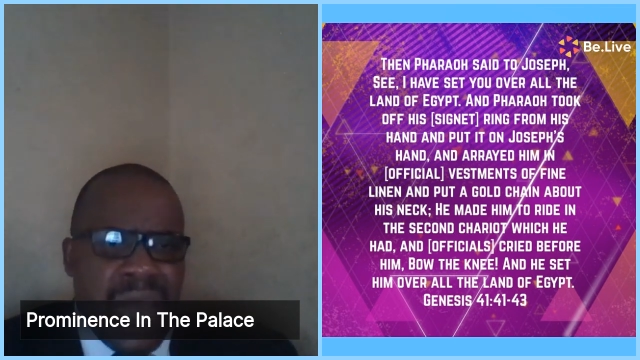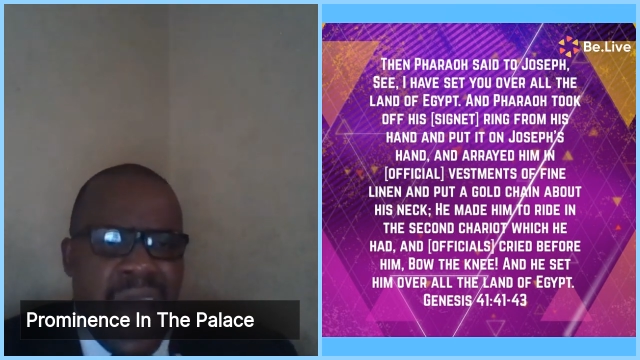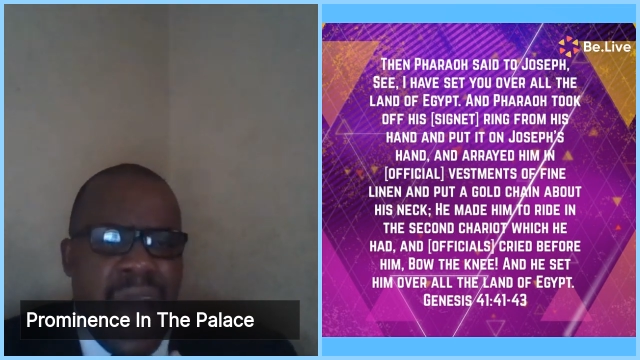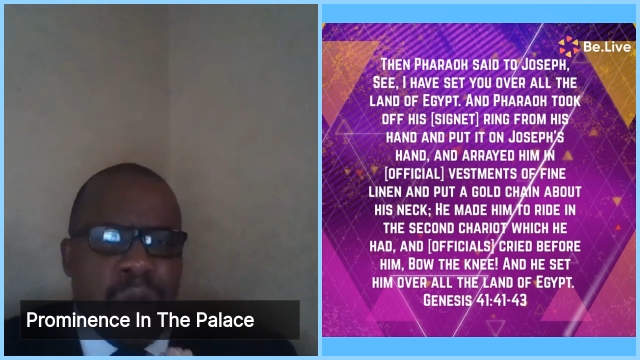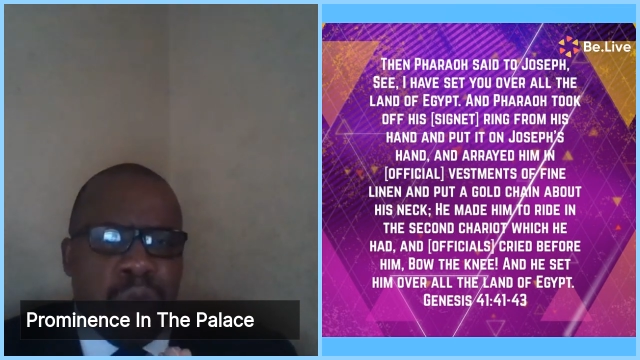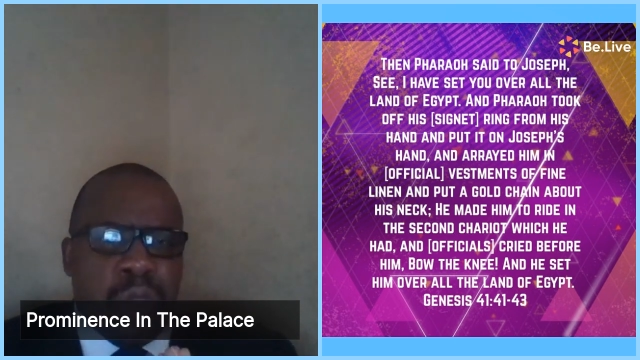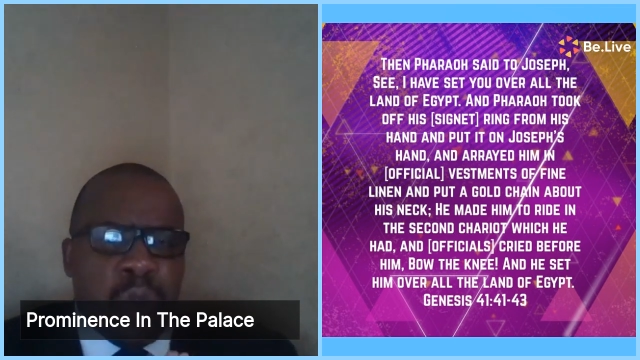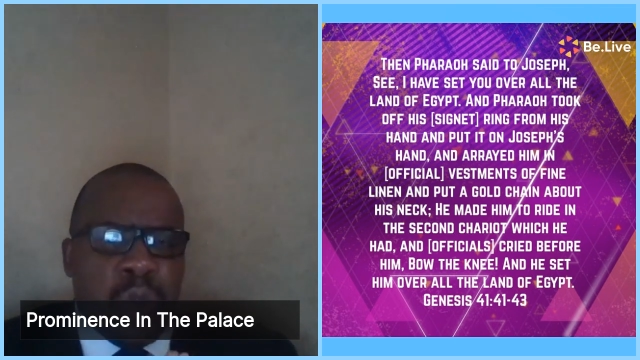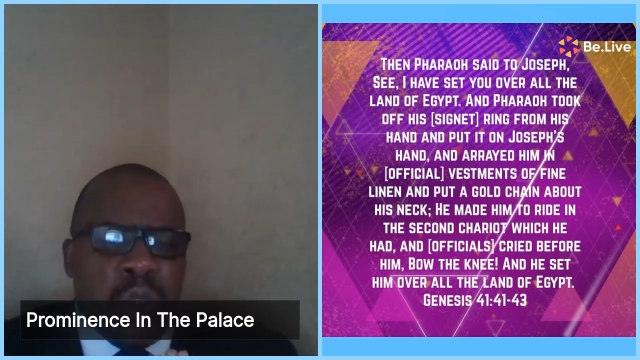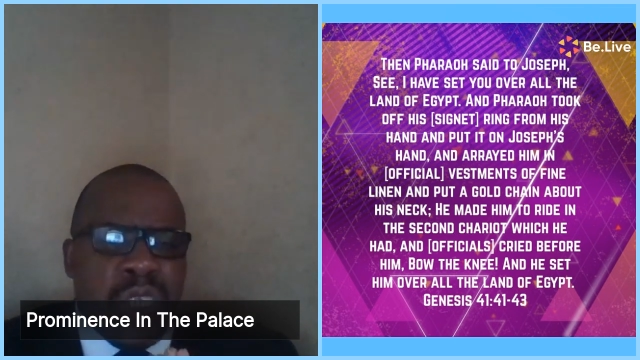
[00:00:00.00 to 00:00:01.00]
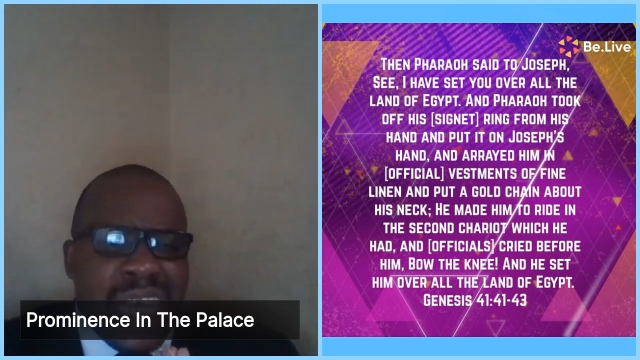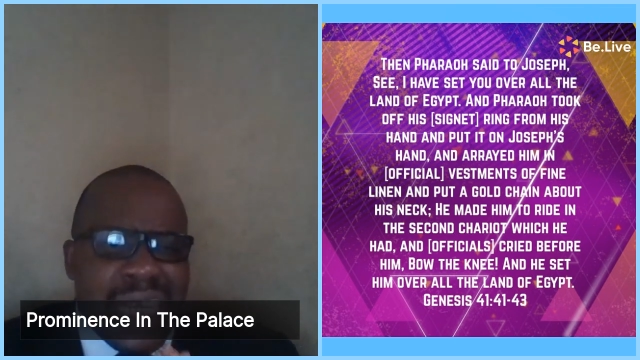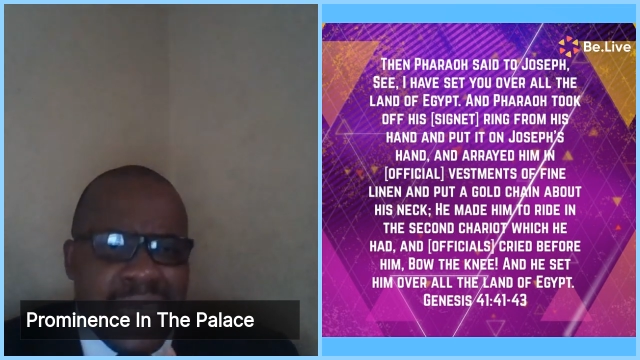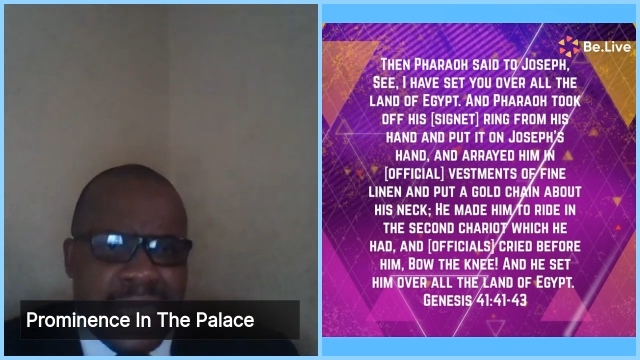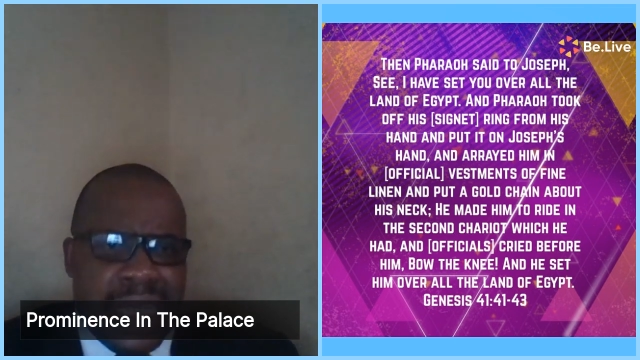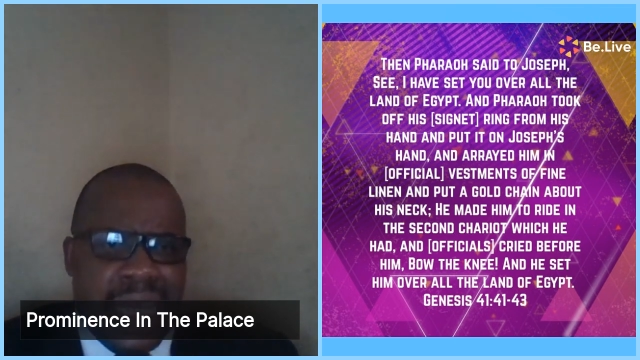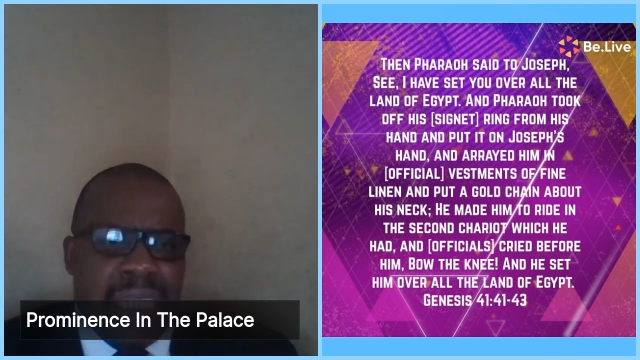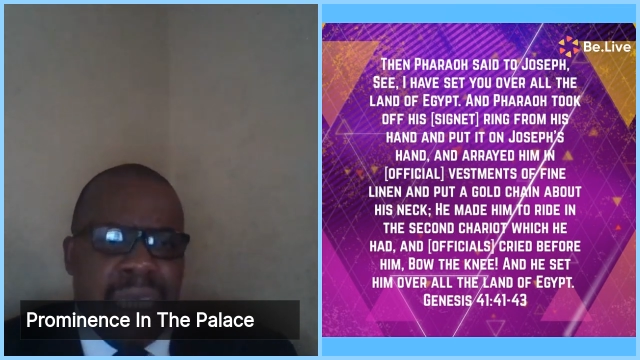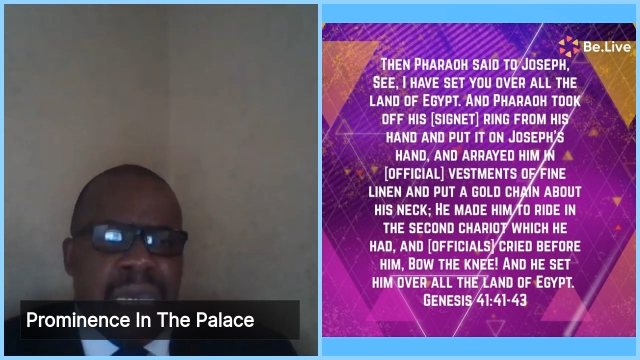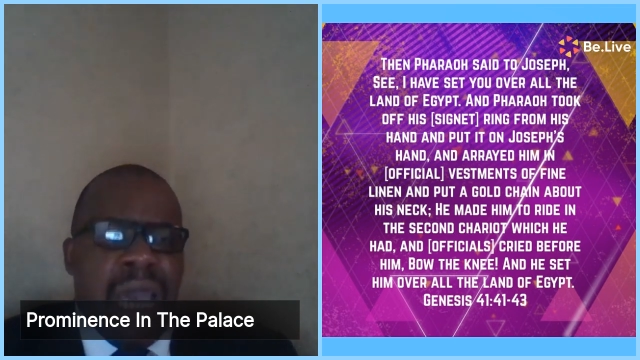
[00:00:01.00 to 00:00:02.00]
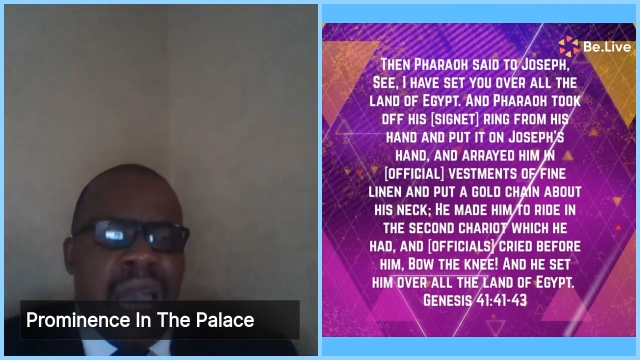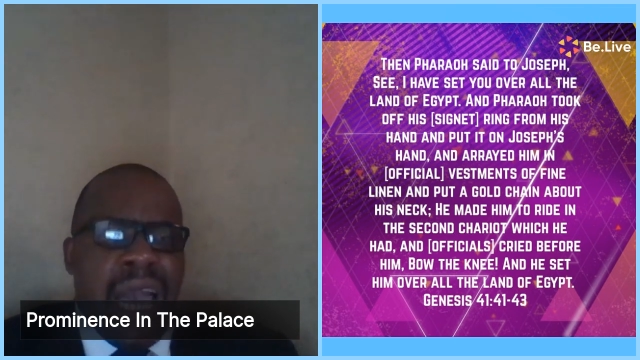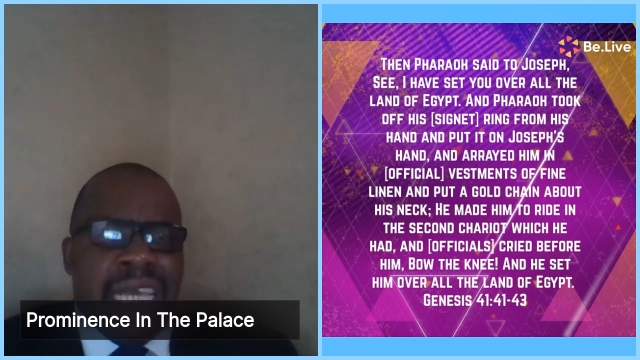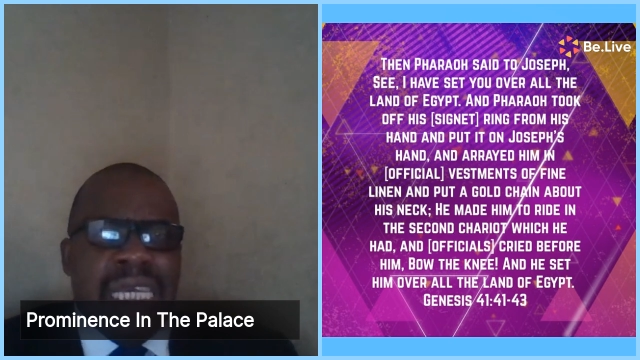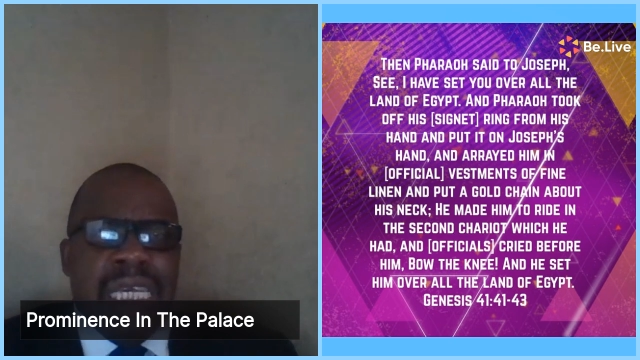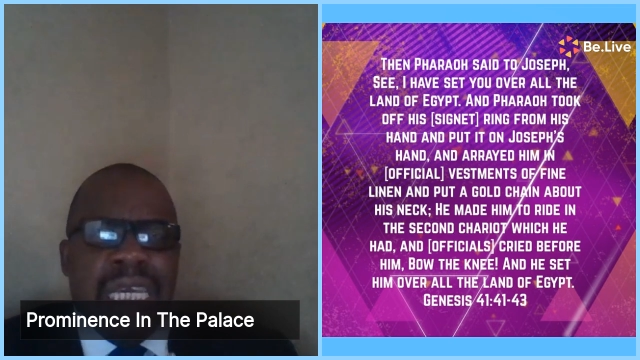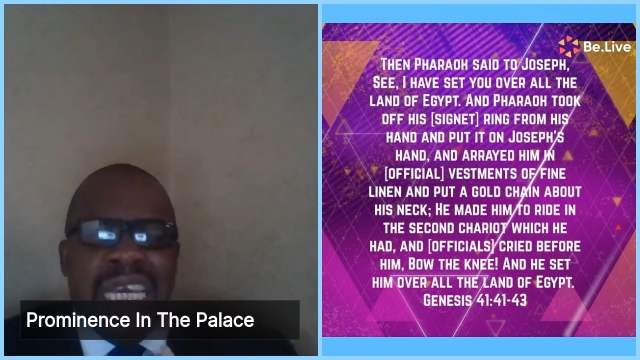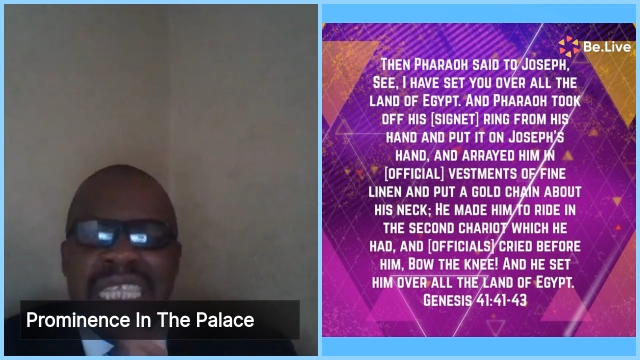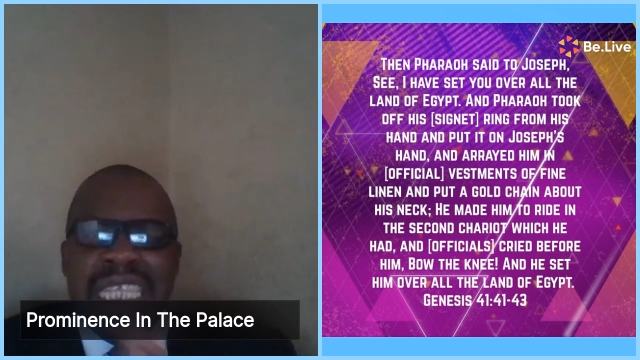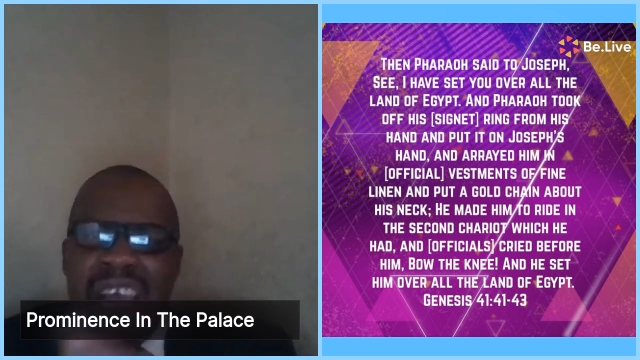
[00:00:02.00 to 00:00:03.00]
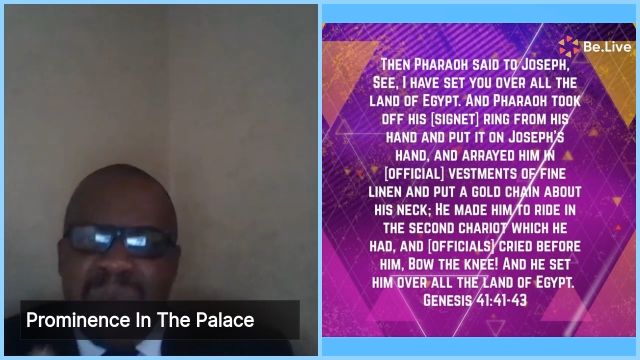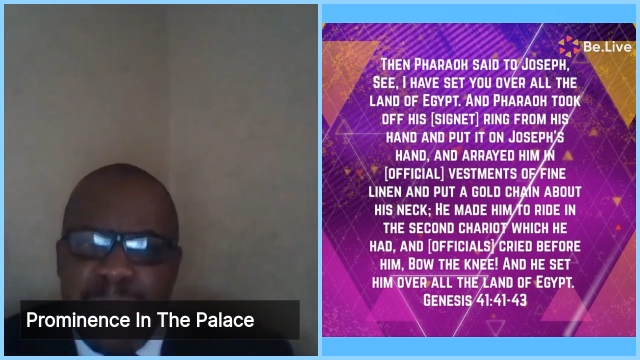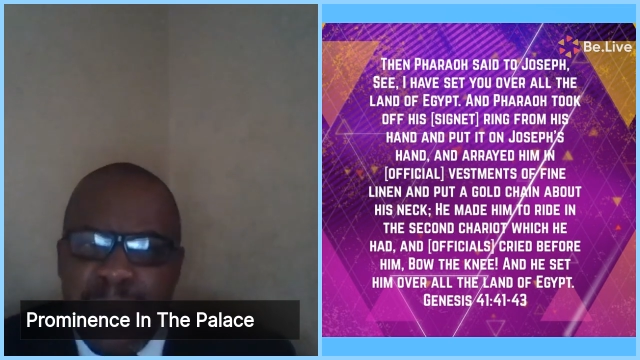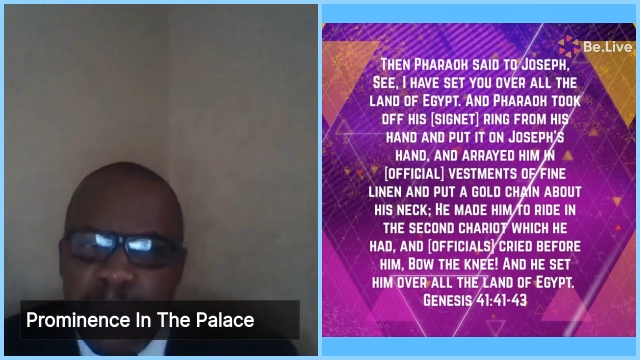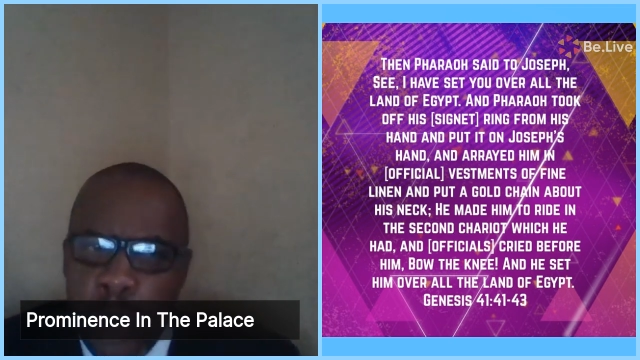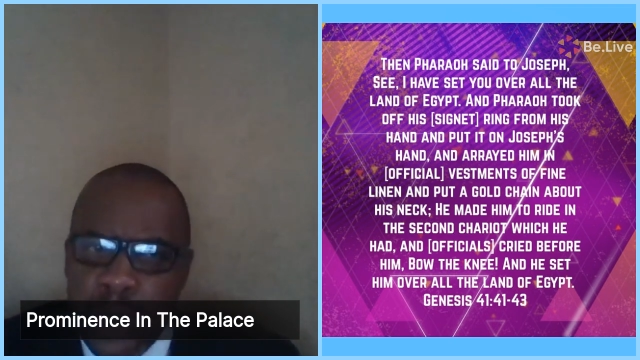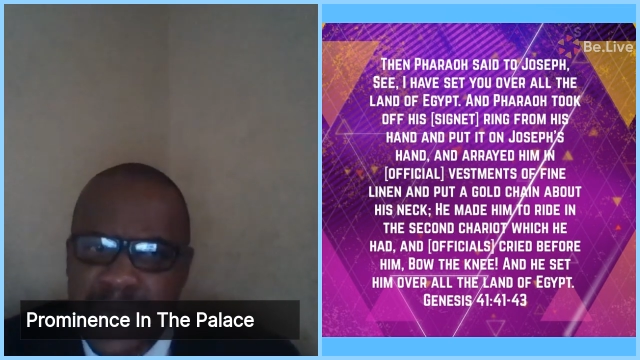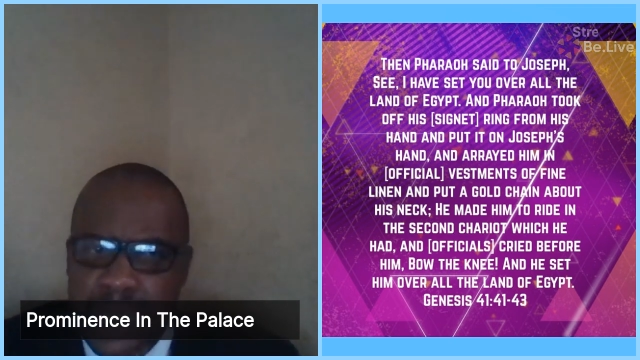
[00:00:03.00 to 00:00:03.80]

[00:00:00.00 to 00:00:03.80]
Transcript: how to get it done. And he never promoted